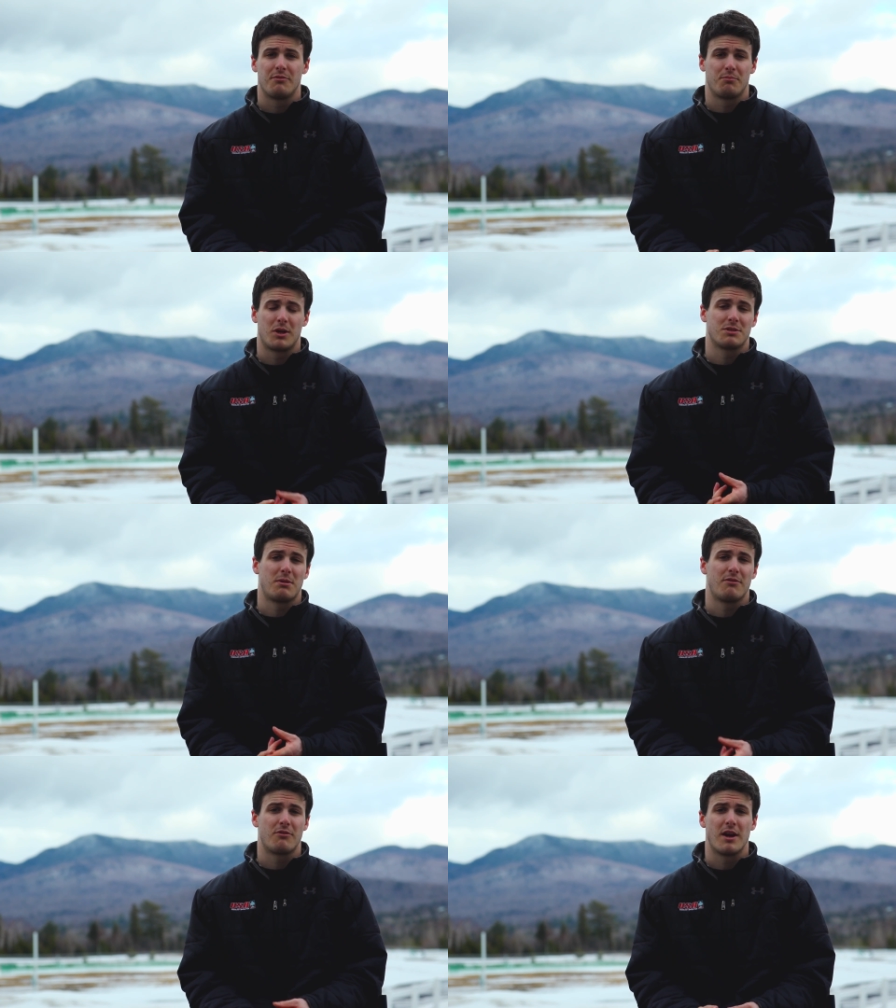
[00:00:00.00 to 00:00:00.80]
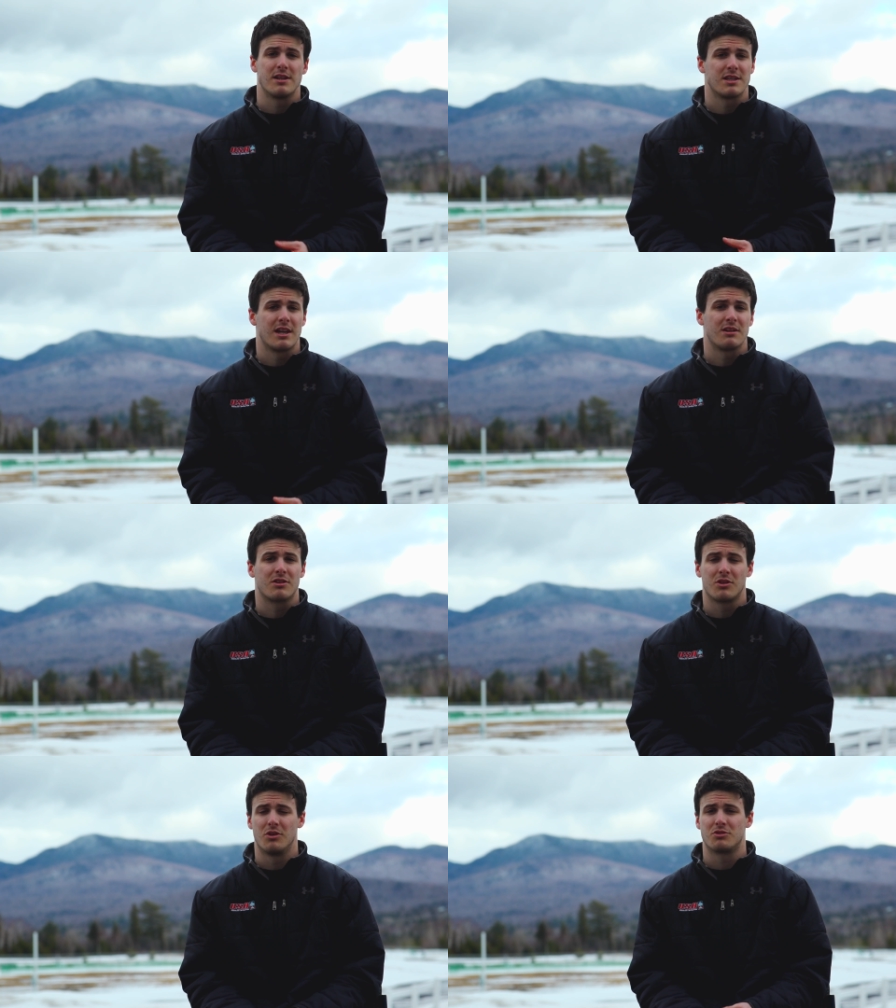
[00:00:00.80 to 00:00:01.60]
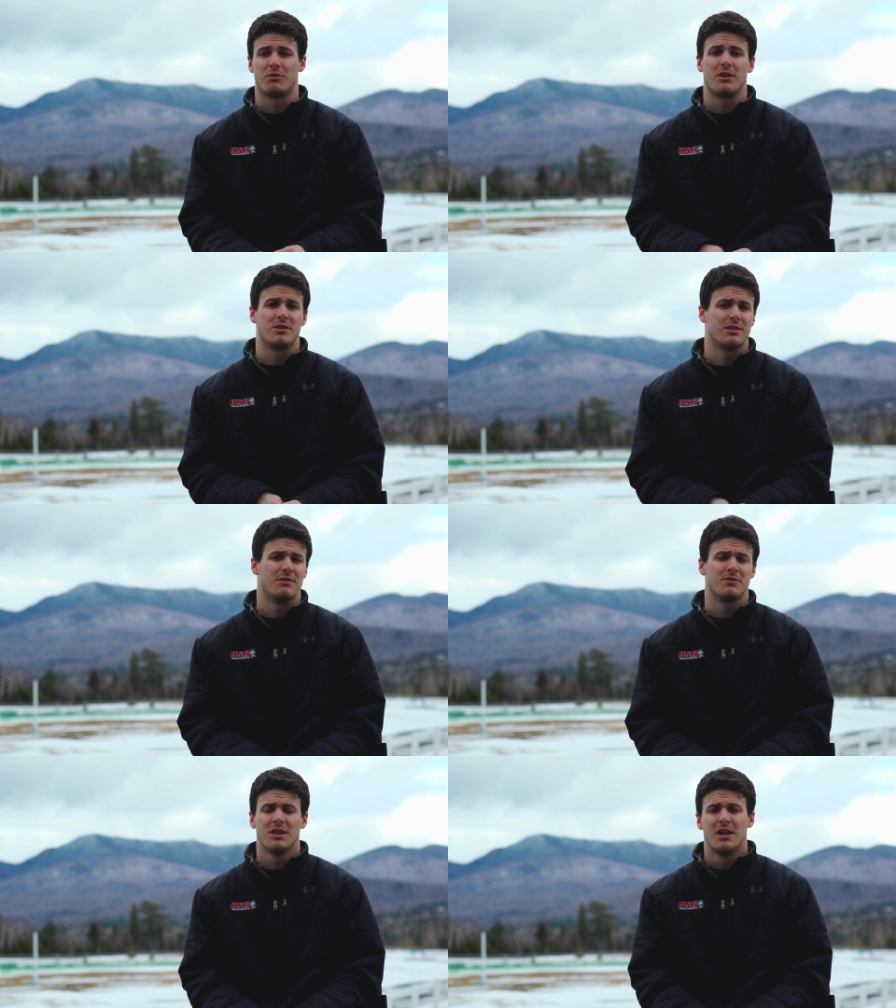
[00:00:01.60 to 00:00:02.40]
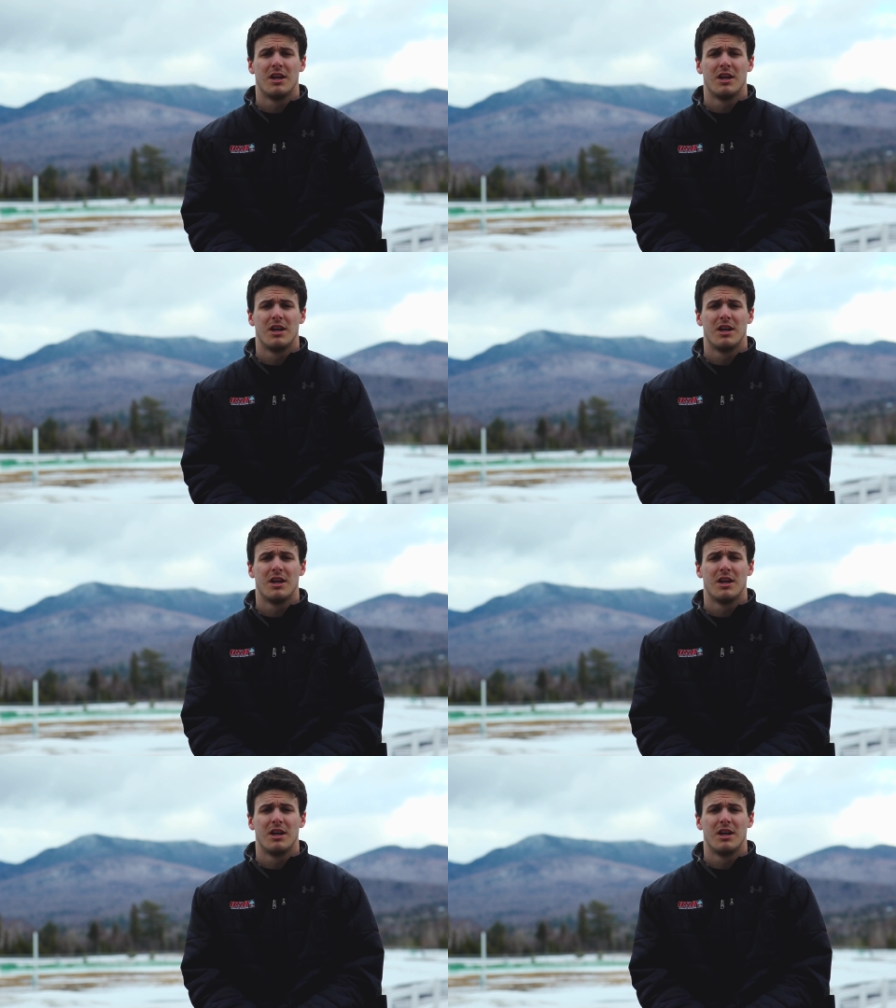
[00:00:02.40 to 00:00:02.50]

plus my friends and close relatives,